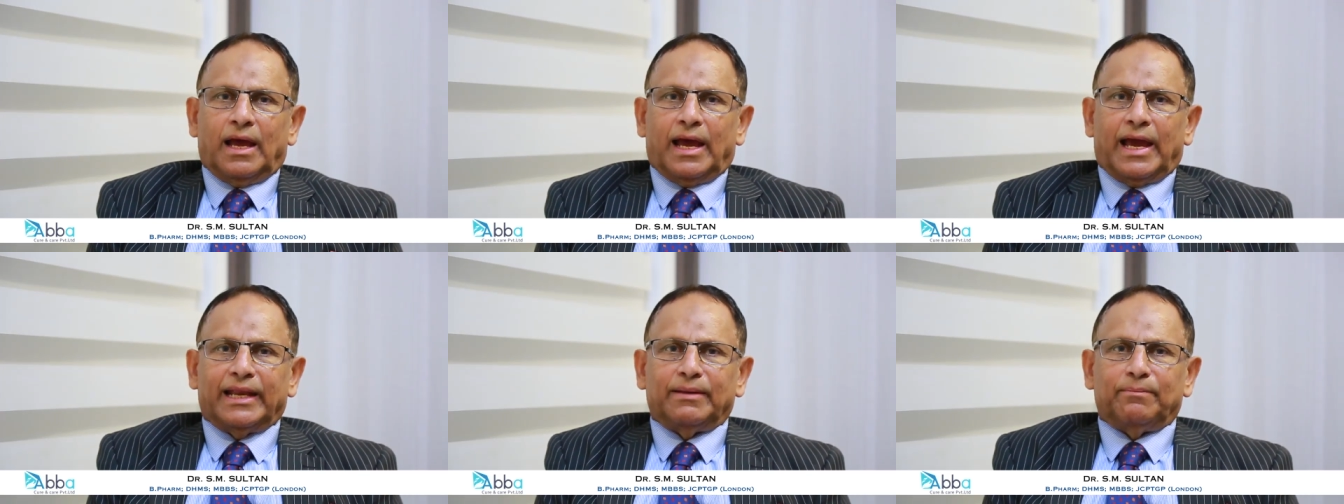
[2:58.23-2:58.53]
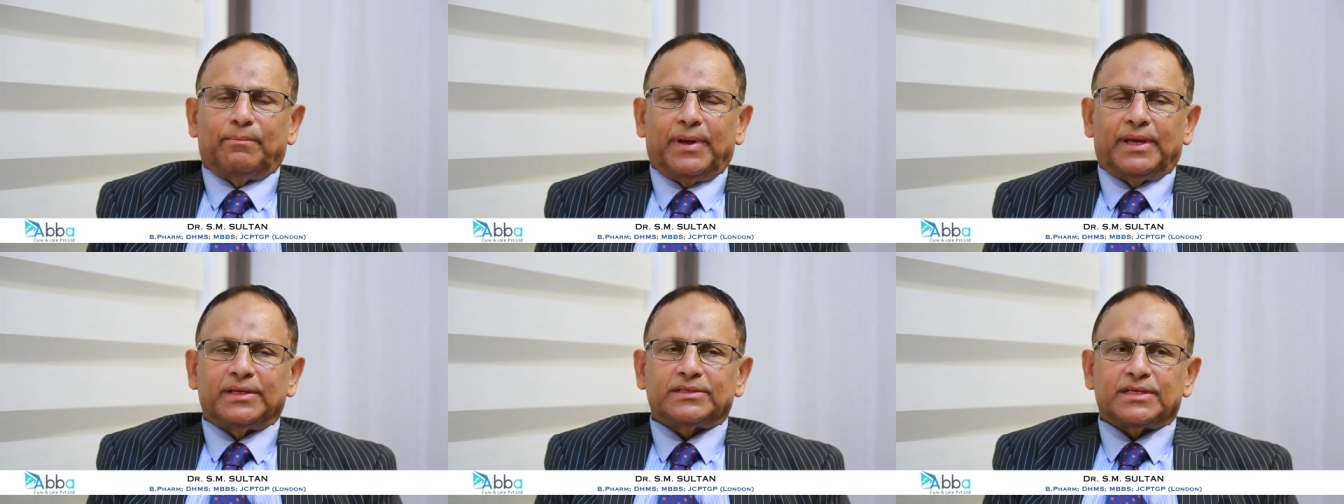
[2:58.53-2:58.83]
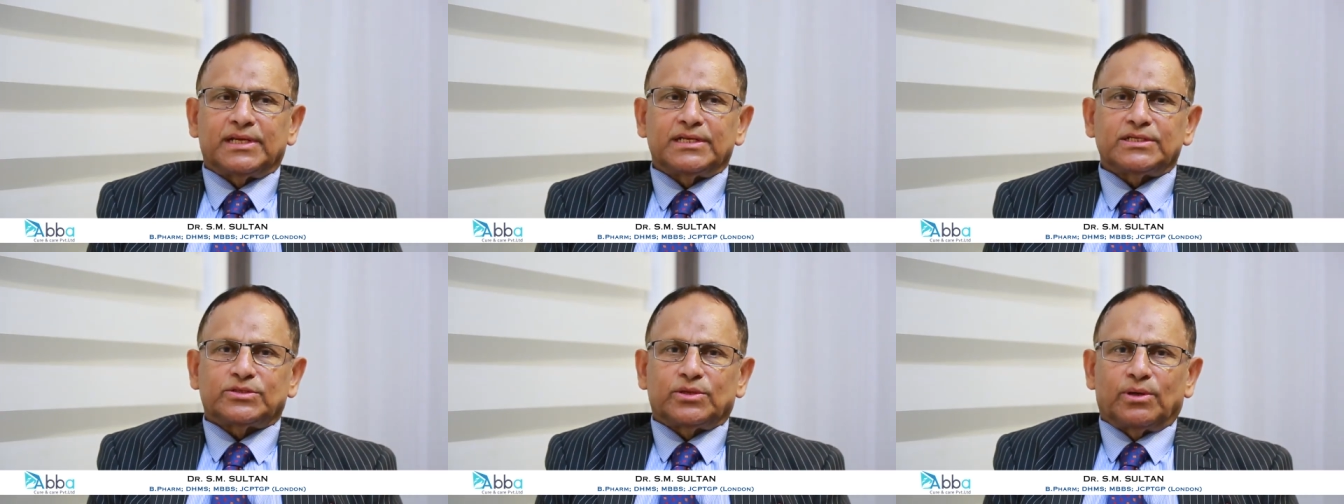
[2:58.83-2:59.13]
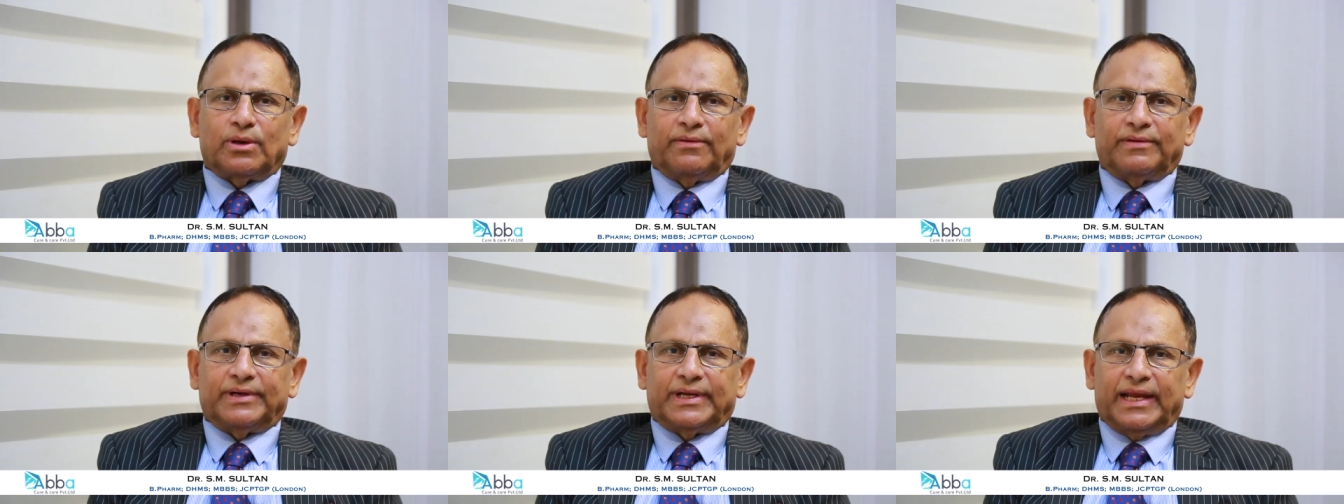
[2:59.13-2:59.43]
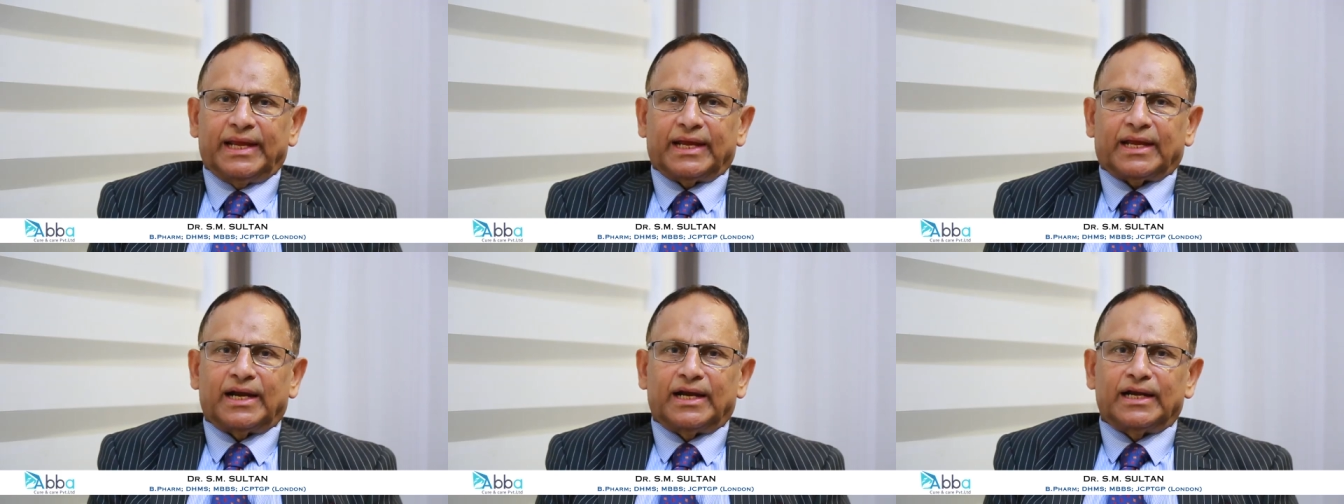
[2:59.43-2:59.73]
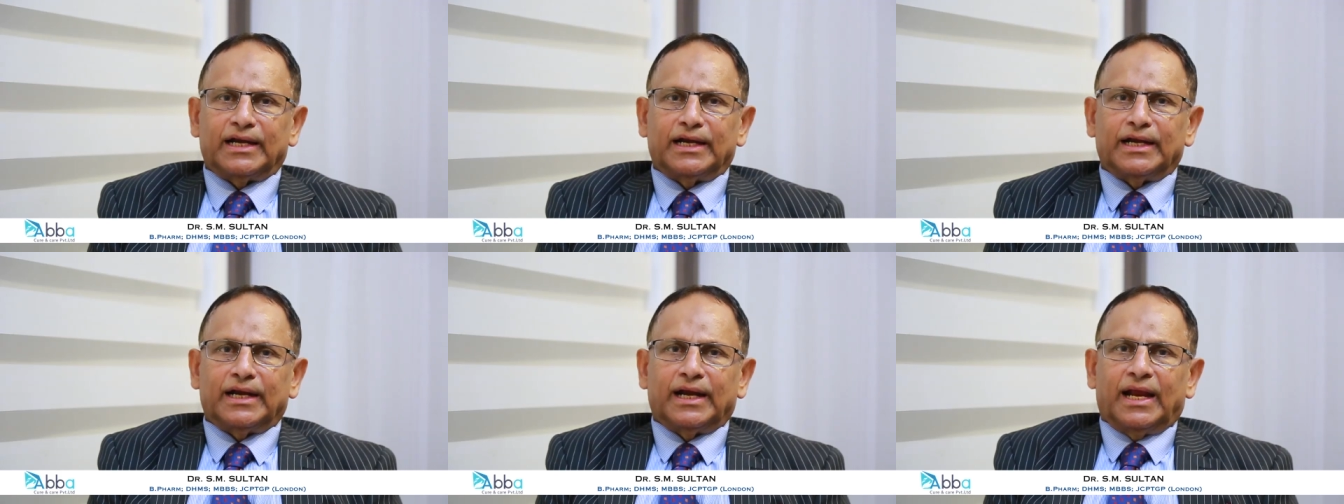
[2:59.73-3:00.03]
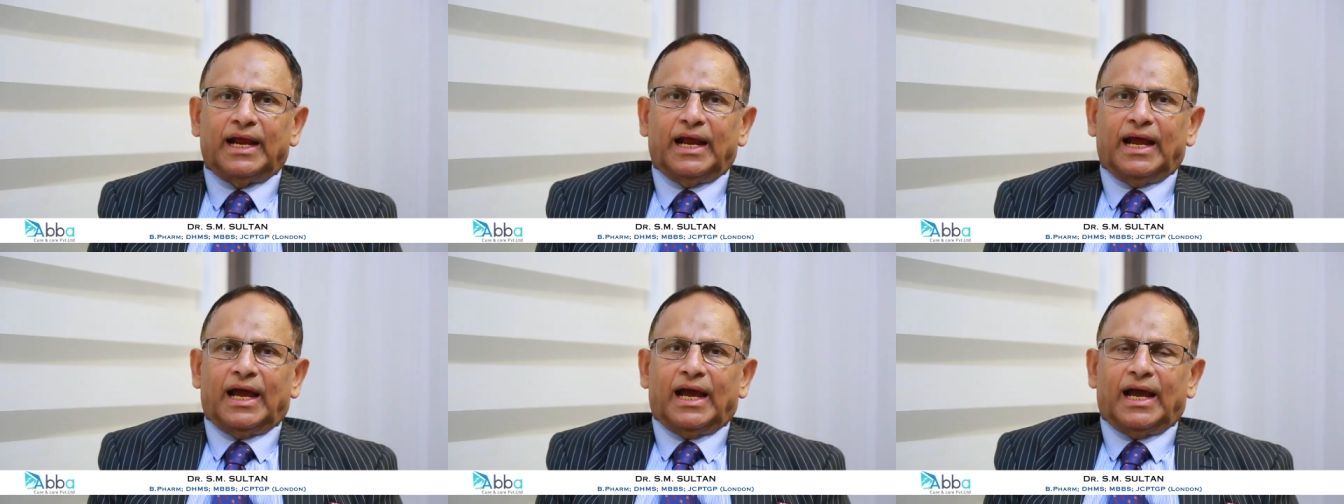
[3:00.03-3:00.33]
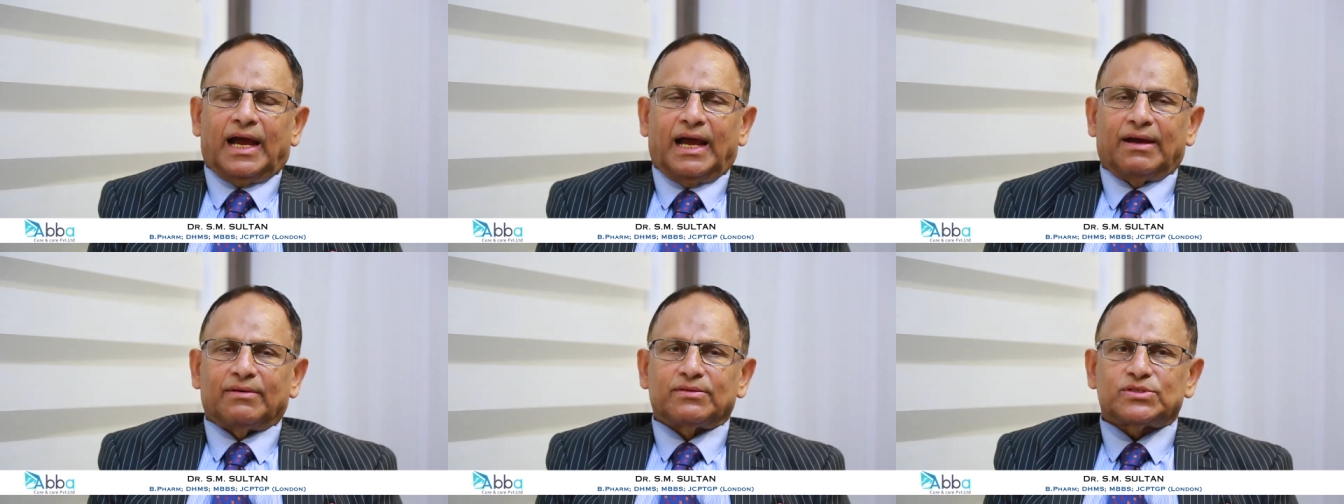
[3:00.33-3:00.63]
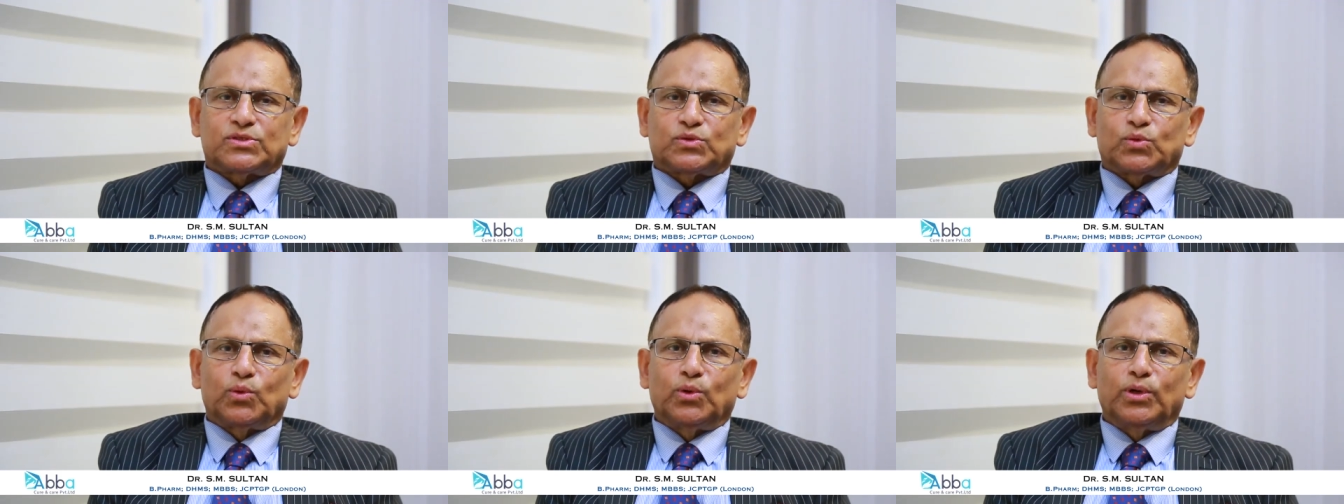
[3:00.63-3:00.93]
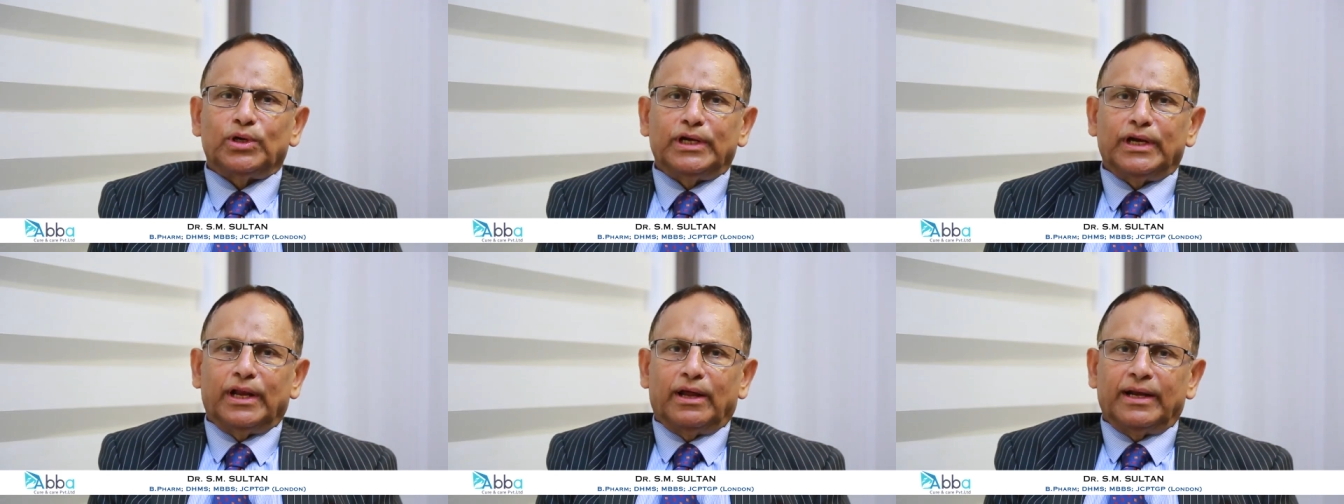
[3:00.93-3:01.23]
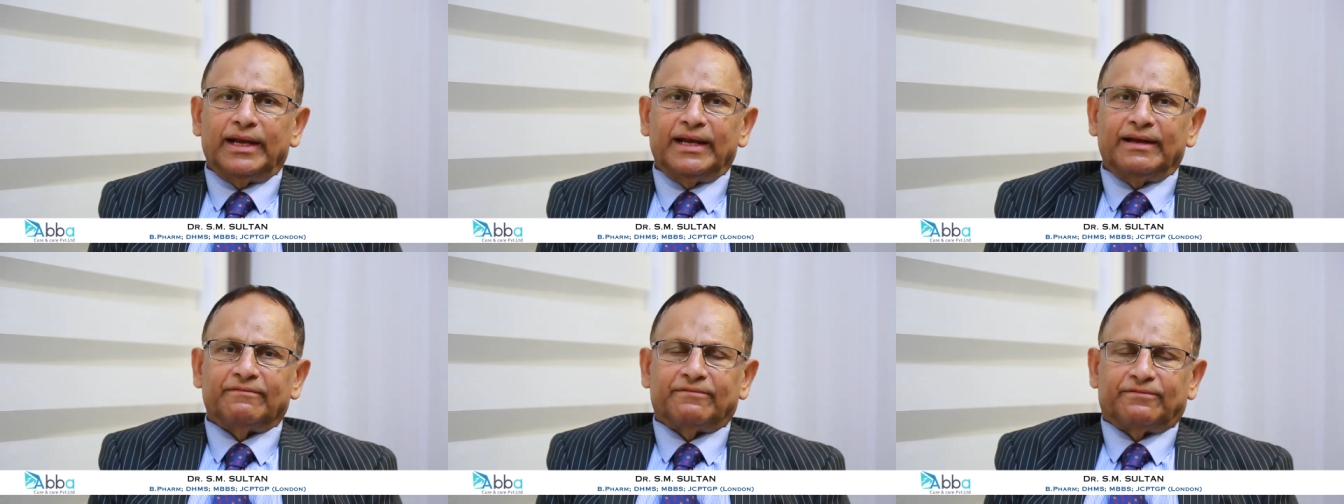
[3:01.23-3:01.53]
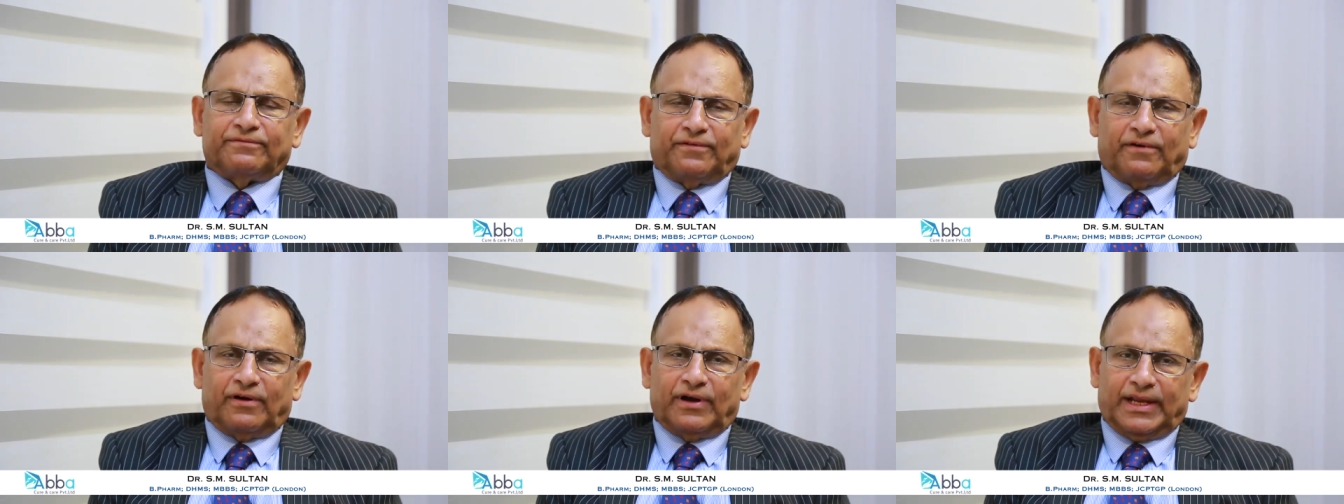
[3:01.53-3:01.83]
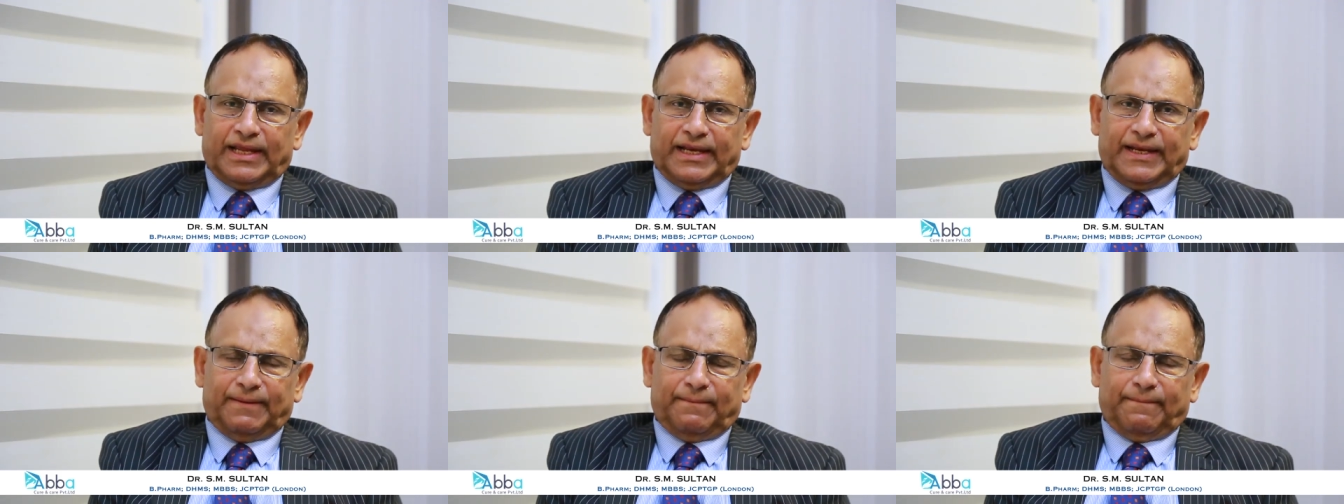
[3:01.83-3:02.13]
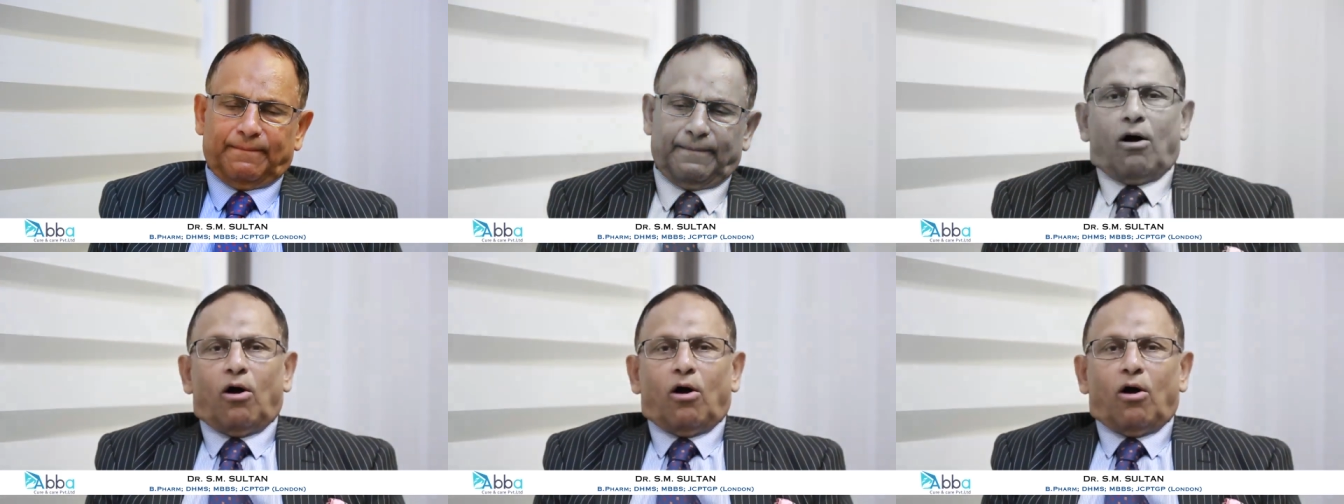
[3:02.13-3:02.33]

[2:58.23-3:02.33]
and patients who have taken have swooned and fallen.